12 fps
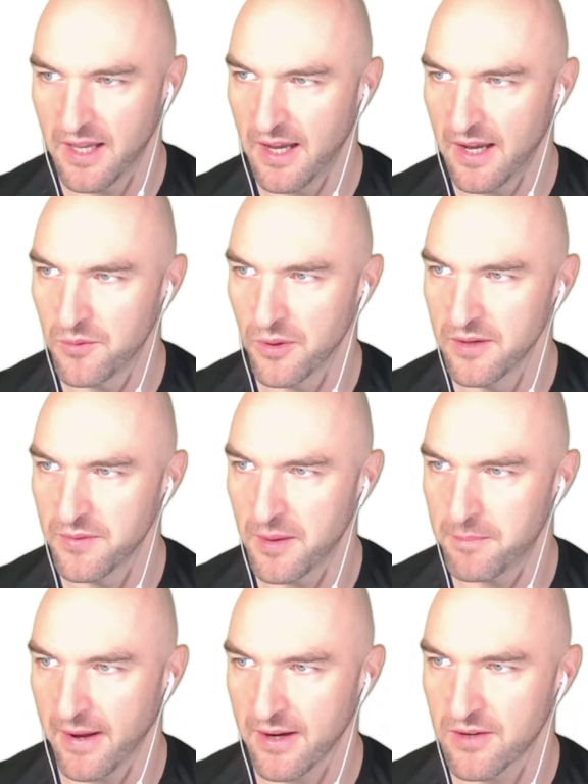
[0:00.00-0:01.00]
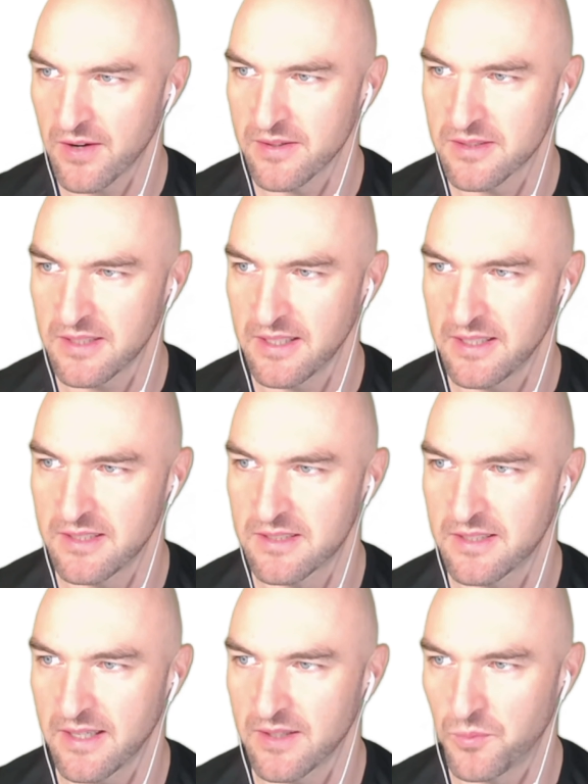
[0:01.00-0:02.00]
And one of the backgrounds is
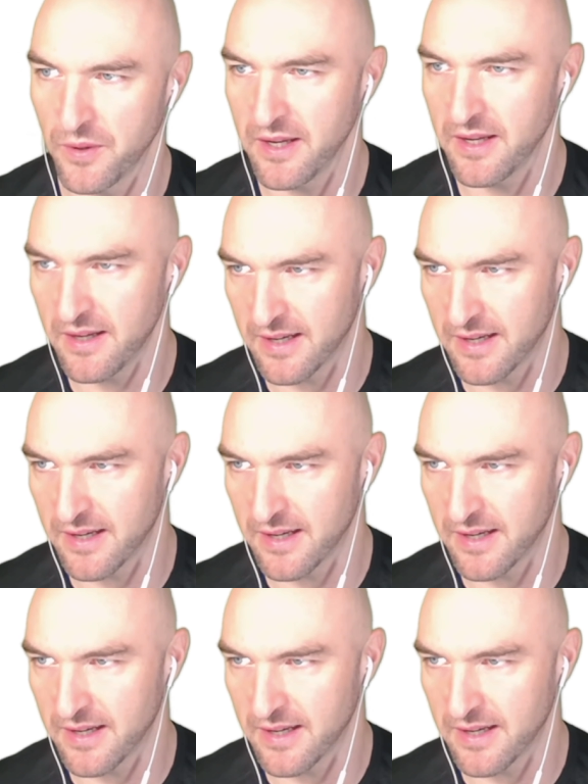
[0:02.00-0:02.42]
that we,